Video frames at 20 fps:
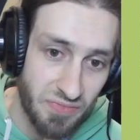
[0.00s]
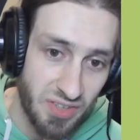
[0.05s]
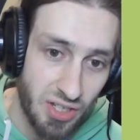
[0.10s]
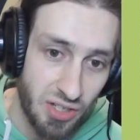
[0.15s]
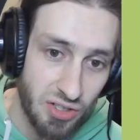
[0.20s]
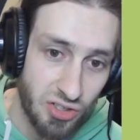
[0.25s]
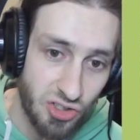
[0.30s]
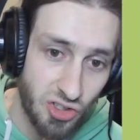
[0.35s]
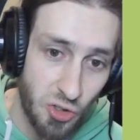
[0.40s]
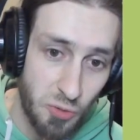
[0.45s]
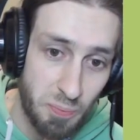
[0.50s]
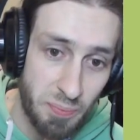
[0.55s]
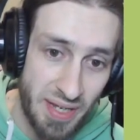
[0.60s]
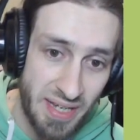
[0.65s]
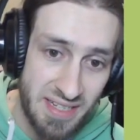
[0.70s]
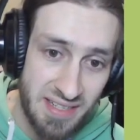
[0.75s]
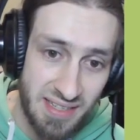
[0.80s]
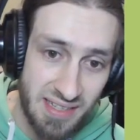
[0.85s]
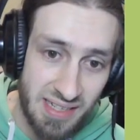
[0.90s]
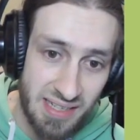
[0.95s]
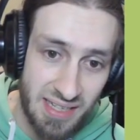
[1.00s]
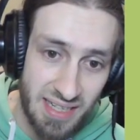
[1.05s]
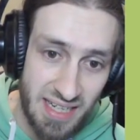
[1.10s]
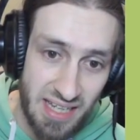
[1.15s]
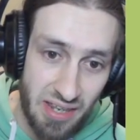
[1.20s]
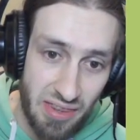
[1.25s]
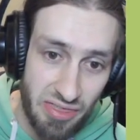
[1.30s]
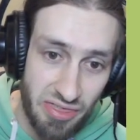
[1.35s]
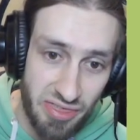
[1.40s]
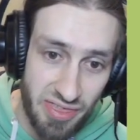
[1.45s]
So basically,
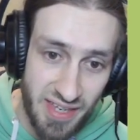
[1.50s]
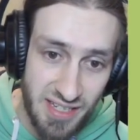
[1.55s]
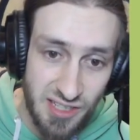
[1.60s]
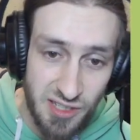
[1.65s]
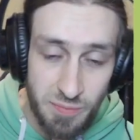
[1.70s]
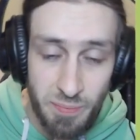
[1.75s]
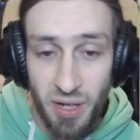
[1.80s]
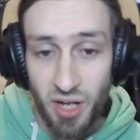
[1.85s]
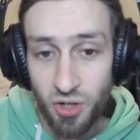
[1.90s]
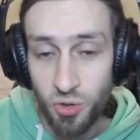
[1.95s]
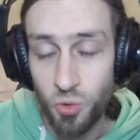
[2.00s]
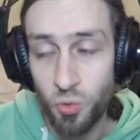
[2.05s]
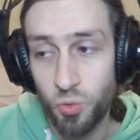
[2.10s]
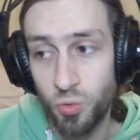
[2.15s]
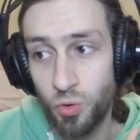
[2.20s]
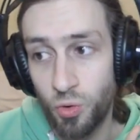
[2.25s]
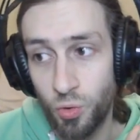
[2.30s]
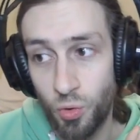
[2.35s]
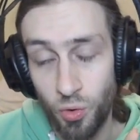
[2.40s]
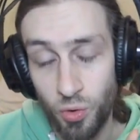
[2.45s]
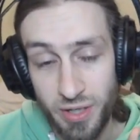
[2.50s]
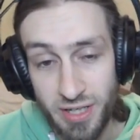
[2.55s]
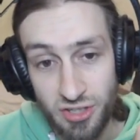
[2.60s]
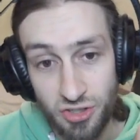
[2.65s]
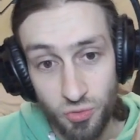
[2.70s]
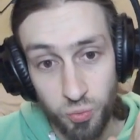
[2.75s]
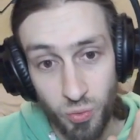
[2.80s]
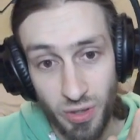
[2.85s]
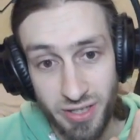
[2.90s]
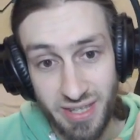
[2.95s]
this sparkle is
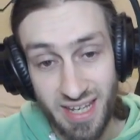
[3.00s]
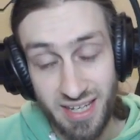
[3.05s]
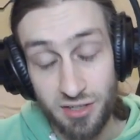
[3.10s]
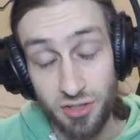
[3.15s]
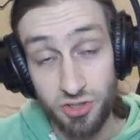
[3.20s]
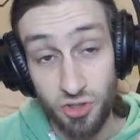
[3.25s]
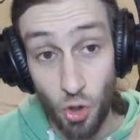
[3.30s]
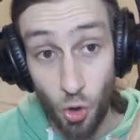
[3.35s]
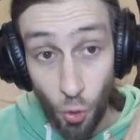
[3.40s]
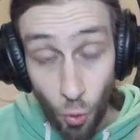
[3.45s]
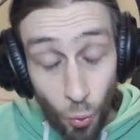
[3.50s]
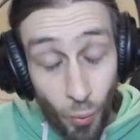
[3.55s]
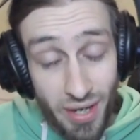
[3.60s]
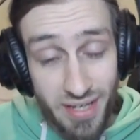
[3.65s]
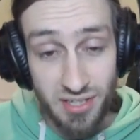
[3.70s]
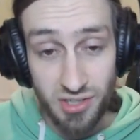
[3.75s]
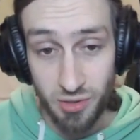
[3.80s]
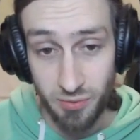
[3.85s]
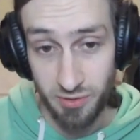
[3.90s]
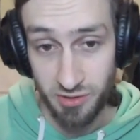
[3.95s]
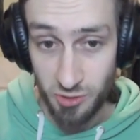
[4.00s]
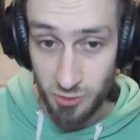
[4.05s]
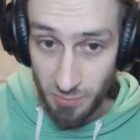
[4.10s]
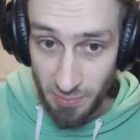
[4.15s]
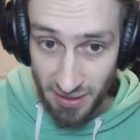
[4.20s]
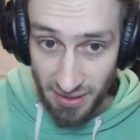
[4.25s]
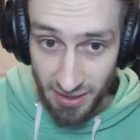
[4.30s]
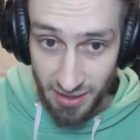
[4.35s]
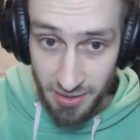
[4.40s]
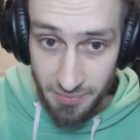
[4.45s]
one that's always going to
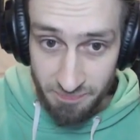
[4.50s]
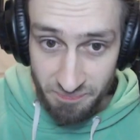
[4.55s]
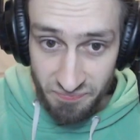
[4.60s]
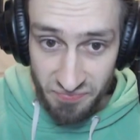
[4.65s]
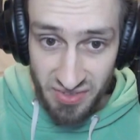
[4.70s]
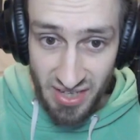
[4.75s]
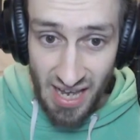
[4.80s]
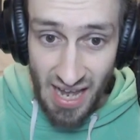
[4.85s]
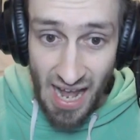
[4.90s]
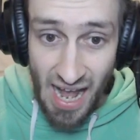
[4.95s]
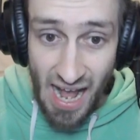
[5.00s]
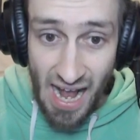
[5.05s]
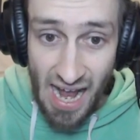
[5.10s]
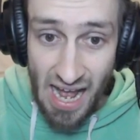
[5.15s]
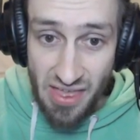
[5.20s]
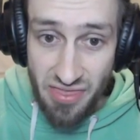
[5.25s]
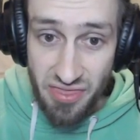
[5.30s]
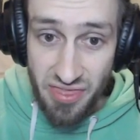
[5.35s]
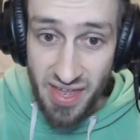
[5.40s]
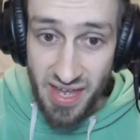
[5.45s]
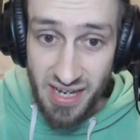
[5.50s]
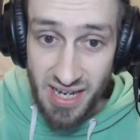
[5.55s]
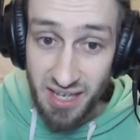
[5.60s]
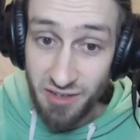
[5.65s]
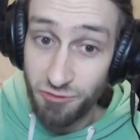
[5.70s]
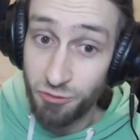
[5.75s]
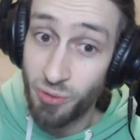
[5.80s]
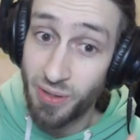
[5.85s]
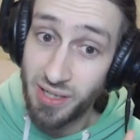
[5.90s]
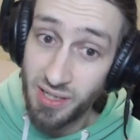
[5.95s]
appear. And then
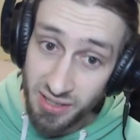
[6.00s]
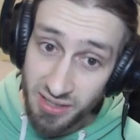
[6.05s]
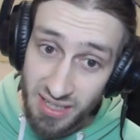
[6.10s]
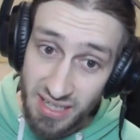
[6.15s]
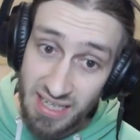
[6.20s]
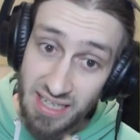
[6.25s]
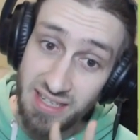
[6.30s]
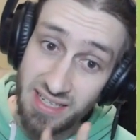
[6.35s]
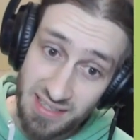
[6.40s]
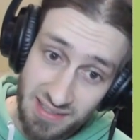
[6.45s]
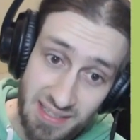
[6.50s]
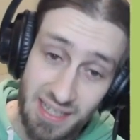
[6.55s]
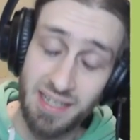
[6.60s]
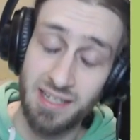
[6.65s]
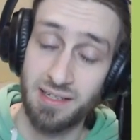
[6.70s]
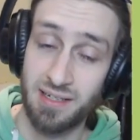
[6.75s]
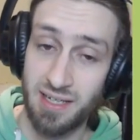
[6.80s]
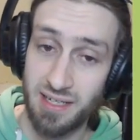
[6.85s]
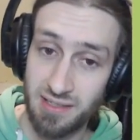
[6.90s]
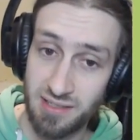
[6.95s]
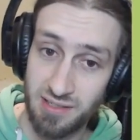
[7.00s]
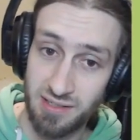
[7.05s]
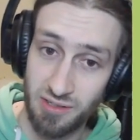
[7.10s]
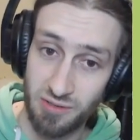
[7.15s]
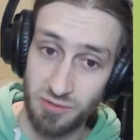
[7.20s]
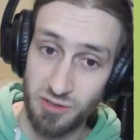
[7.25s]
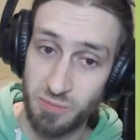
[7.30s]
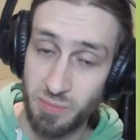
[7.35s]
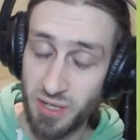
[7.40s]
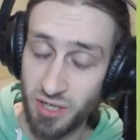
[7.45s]
if we're lucky, the second kinstone
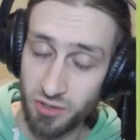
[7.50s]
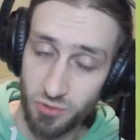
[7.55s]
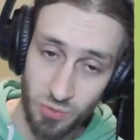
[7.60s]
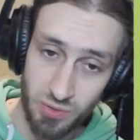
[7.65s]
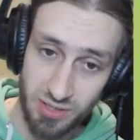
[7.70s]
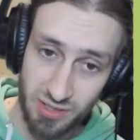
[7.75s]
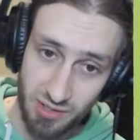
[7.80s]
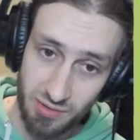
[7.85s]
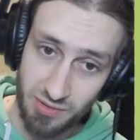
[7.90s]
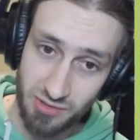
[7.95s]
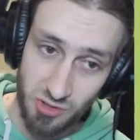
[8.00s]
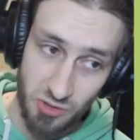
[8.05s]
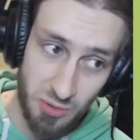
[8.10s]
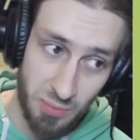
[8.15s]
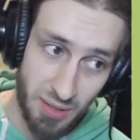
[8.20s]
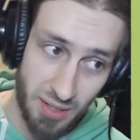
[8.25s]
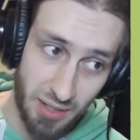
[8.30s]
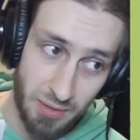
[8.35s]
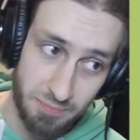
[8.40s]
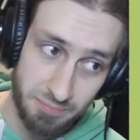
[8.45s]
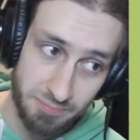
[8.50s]
sparkle is going to appear.